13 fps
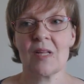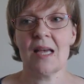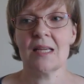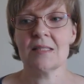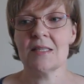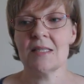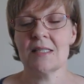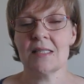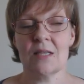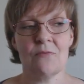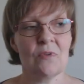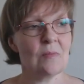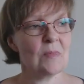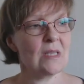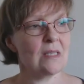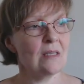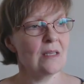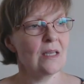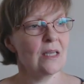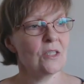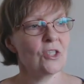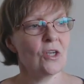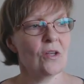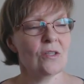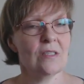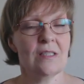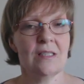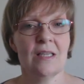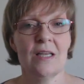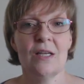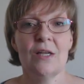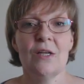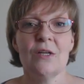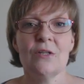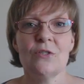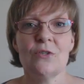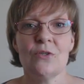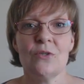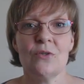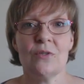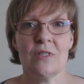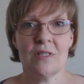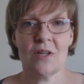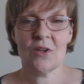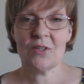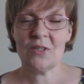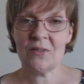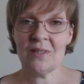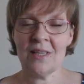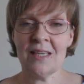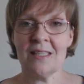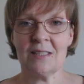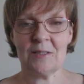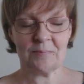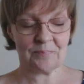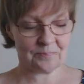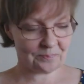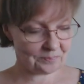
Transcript: and it's giving me a chance to start new things.